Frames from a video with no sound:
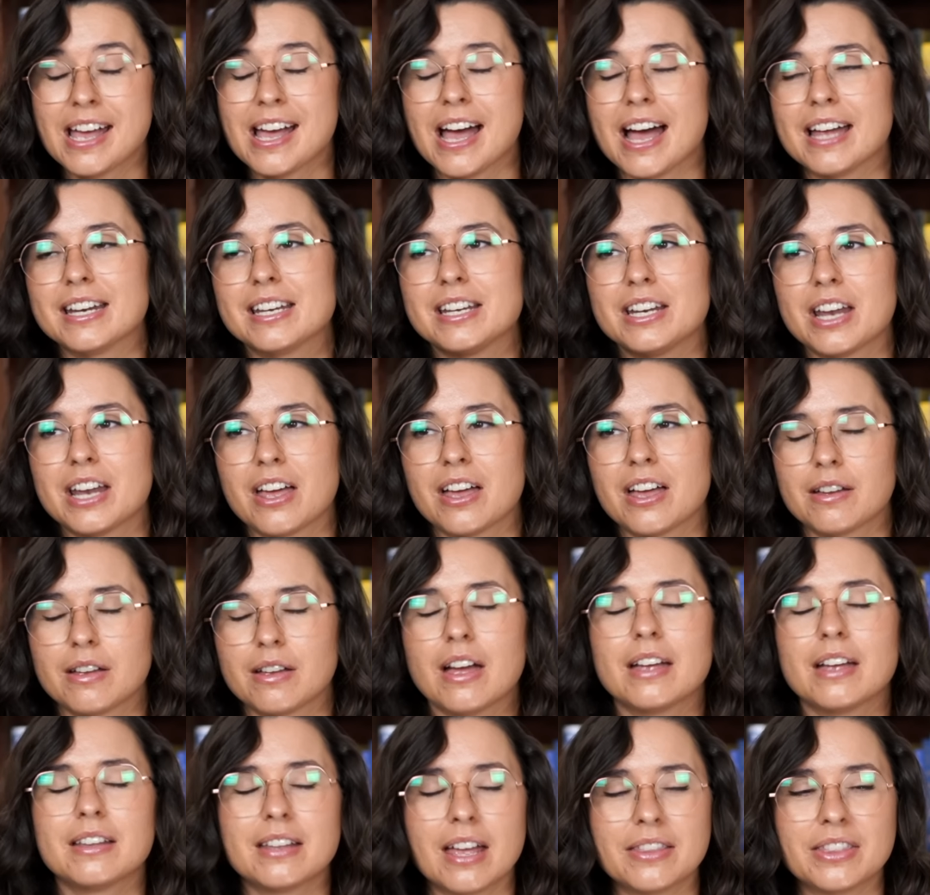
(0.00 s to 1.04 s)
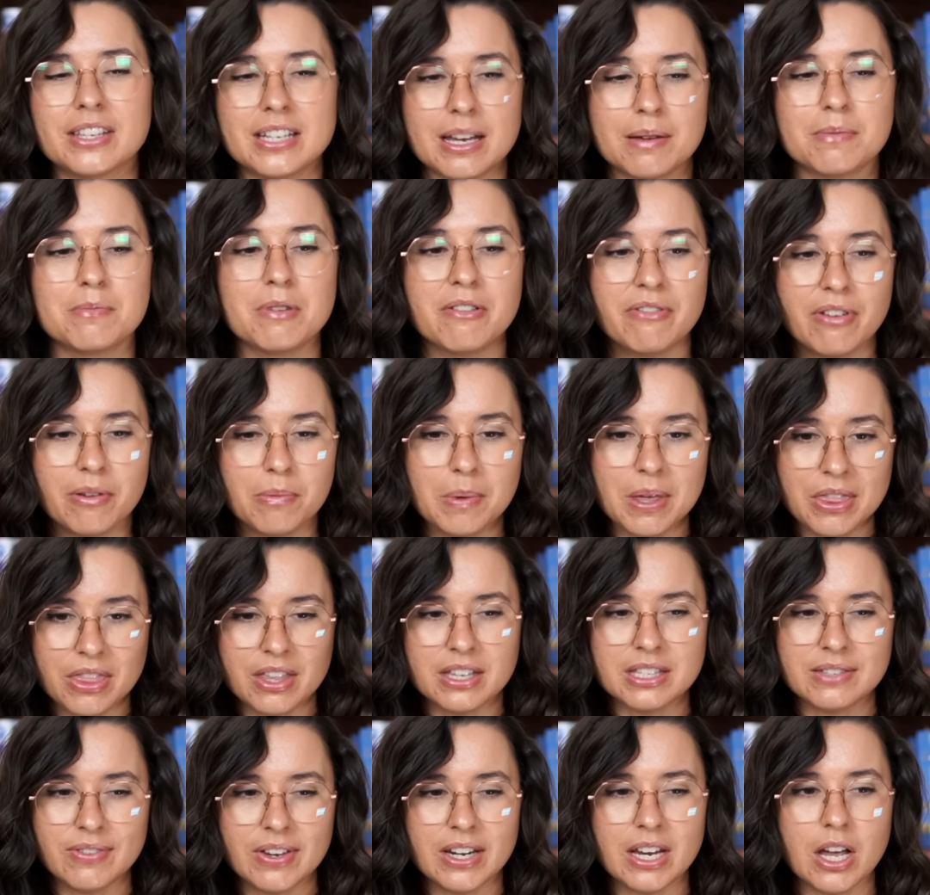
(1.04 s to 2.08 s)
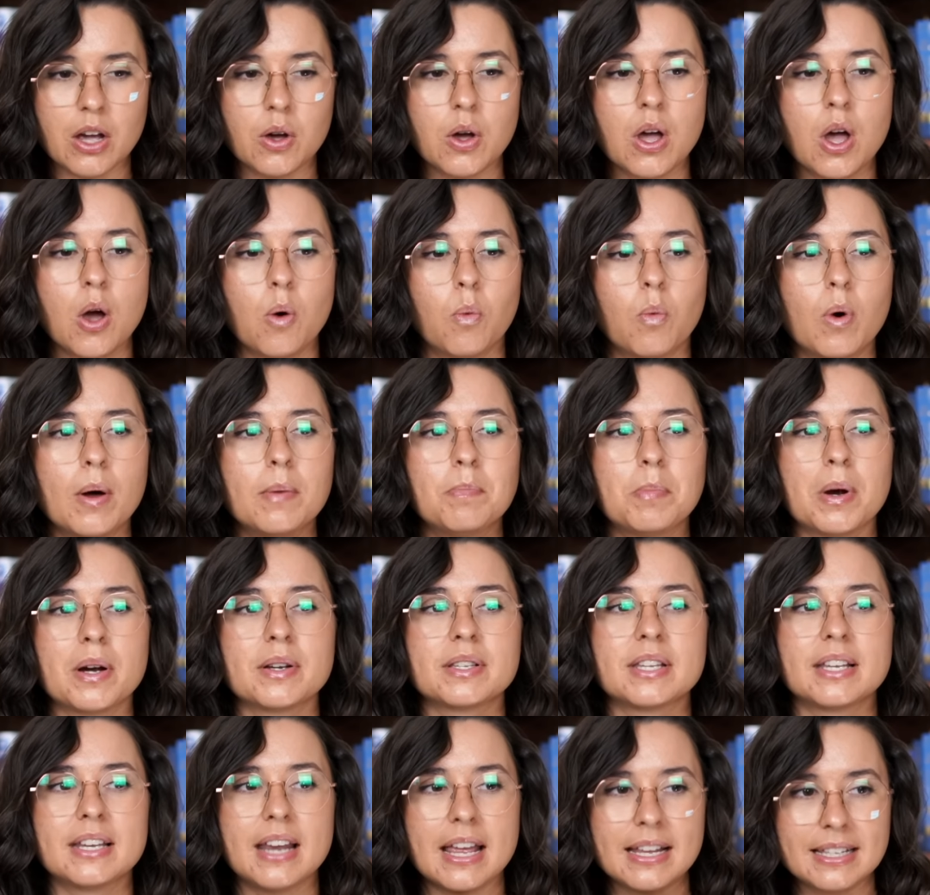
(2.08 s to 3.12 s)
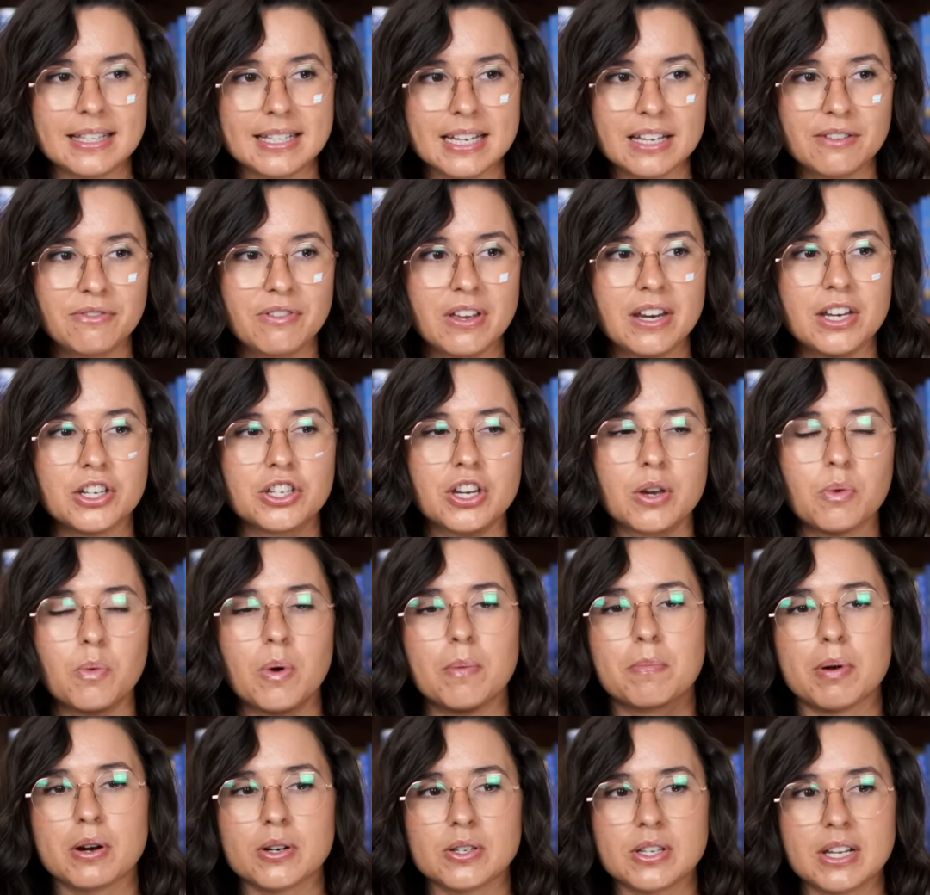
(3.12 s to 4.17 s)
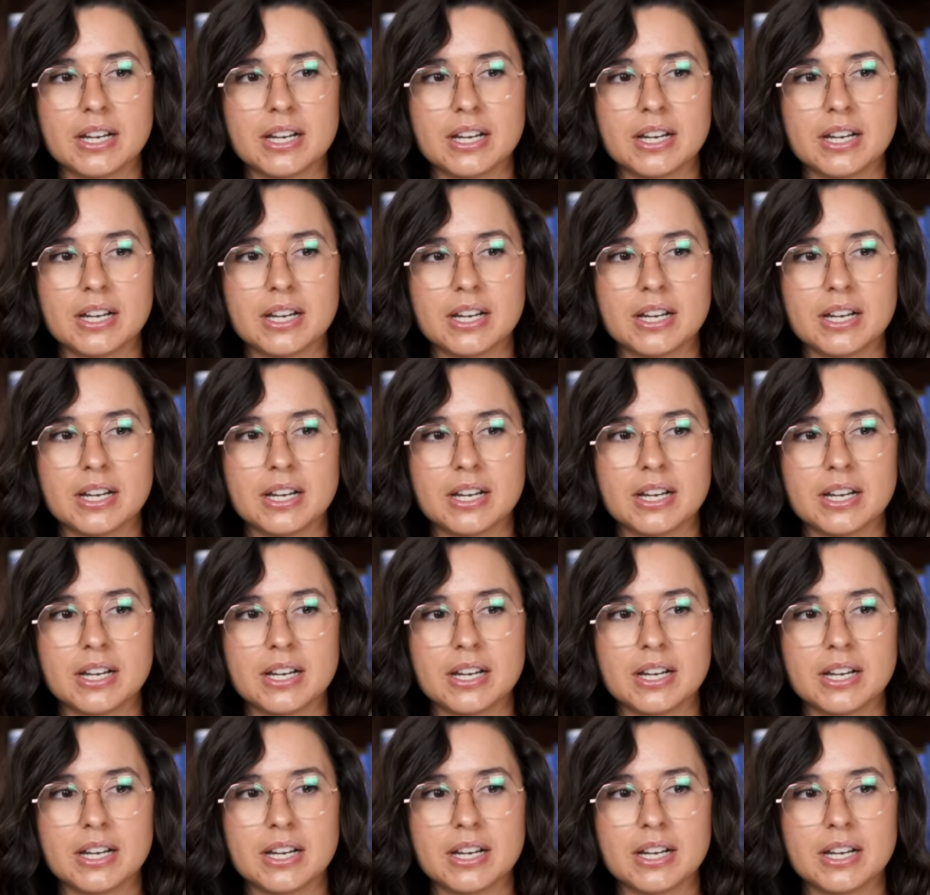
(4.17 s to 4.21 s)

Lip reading: and at the time of me filming this video, one person did finish it, one person